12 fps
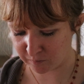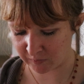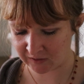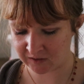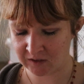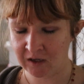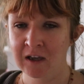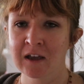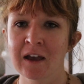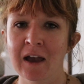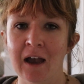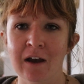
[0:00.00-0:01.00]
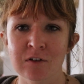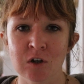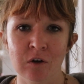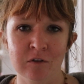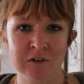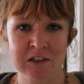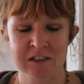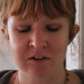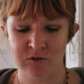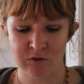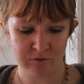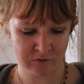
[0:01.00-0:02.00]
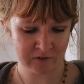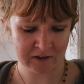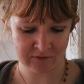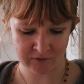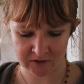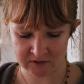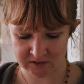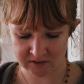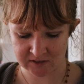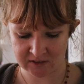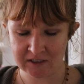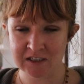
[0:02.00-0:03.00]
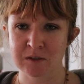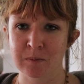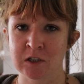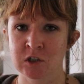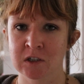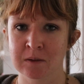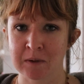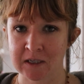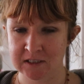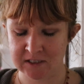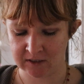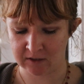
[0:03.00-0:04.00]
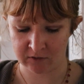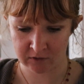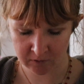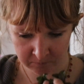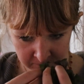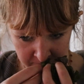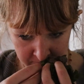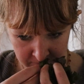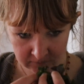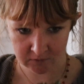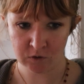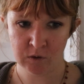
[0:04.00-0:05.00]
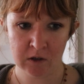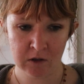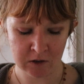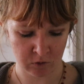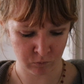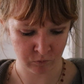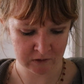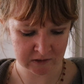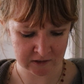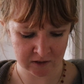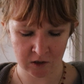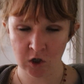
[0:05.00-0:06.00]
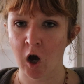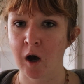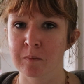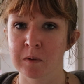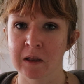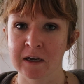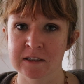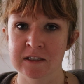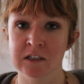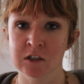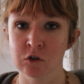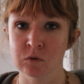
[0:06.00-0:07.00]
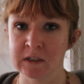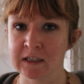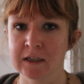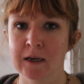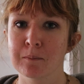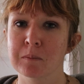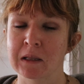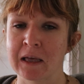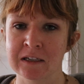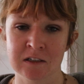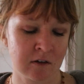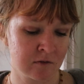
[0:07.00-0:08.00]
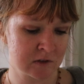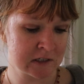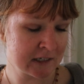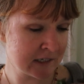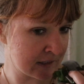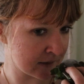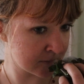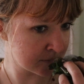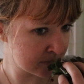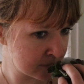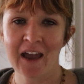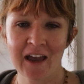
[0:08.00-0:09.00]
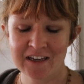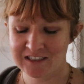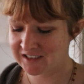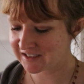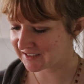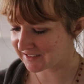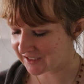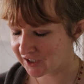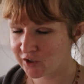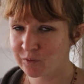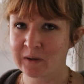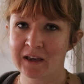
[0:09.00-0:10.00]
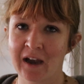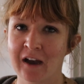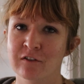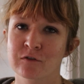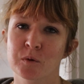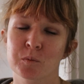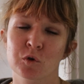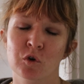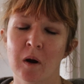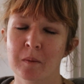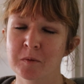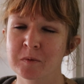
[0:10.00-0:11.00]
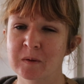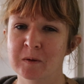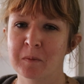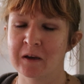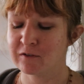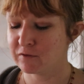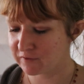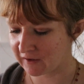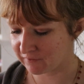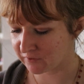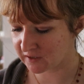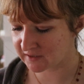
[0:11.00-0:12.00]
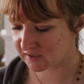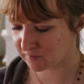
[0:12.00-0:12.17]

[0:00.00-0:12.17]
but having all of these different flavors, especially mixed together, you get like a really complex and unique blend of tea. And here we have probably my favorite